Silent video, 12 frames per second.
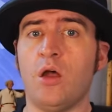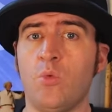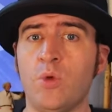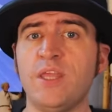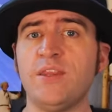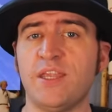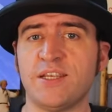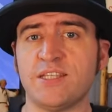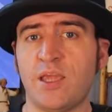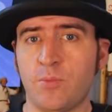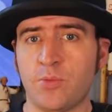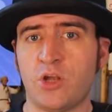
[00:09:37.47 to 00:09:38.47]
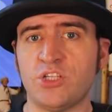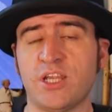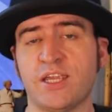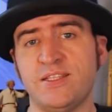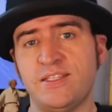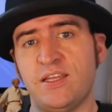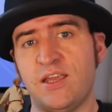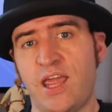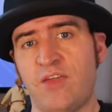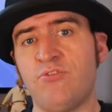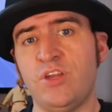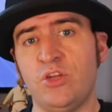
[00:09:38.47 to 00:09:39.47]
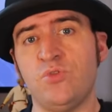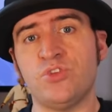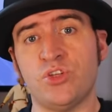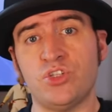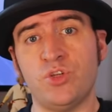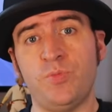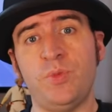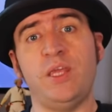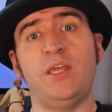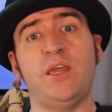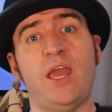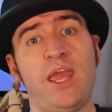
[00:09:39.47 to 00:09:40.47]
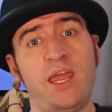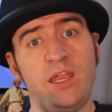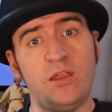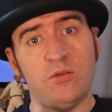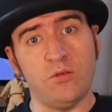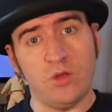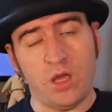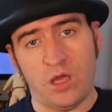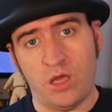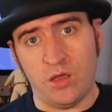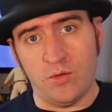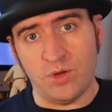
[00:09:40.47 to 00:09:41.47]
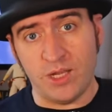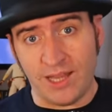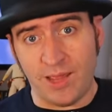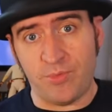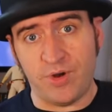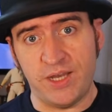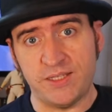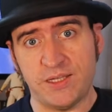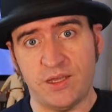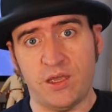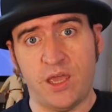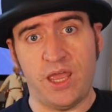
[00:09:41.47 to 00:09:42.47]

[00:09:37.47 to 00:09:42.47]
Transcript: we in the Inkscape project consider every user to be a collaborator,